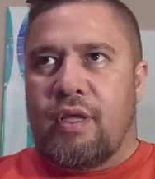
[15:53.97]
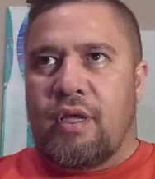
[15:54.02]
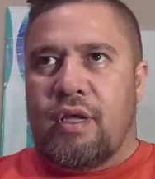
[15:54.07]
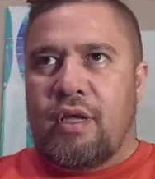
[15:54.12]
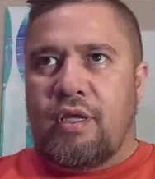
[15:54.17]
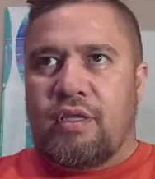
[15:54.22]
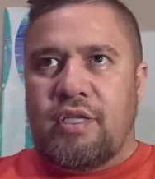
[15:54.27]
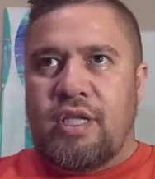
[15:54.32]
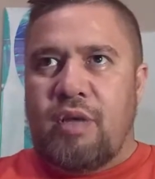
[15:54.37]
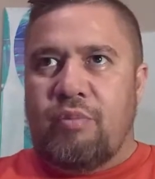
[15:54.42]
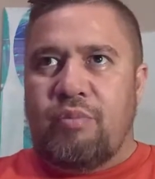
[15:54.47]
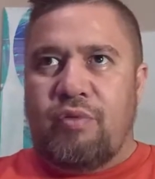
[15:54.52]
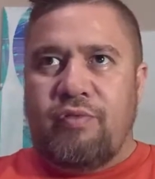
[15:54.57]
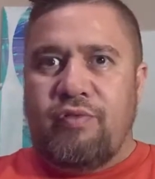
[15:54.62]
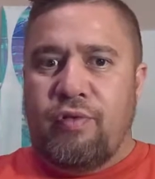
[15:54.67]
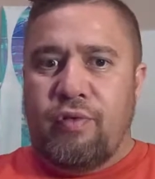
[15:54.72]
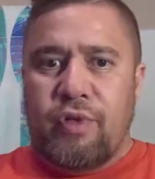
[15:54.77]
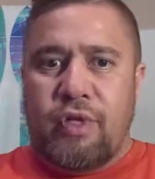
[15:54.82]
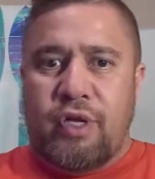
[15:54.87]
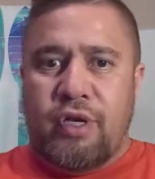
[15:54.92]
is that
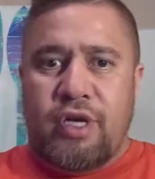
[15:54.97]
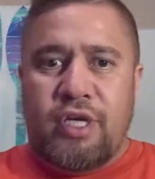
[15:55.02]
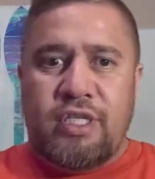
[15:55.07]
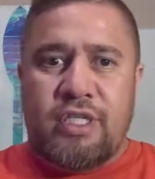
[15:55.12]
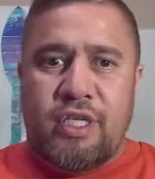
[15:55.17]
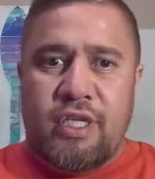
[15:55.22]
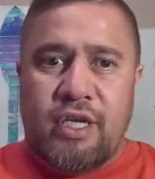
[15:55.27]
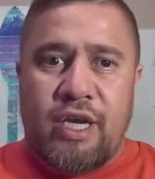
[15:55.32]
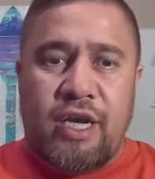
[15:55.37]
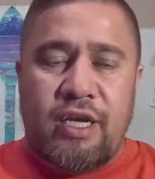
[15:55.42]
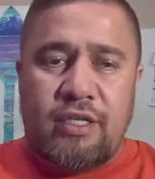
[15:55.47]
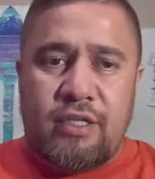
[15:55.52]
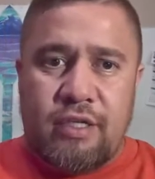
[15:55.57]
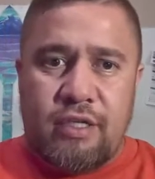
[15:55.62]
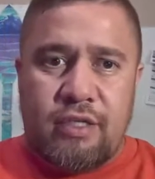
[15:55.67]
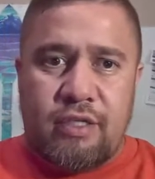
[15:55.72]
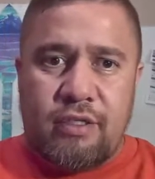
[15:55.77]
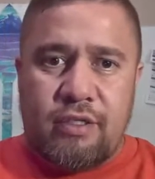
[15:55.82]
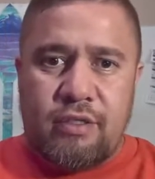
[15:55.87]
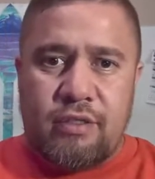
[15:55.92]
before the
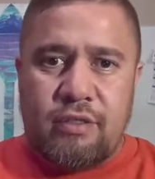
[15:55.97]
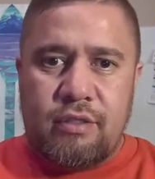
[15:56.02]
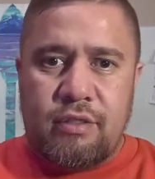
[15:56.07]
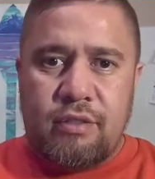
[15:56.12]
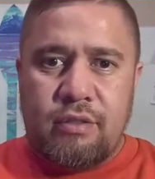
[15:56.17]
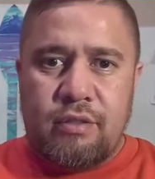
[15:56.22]
1980s,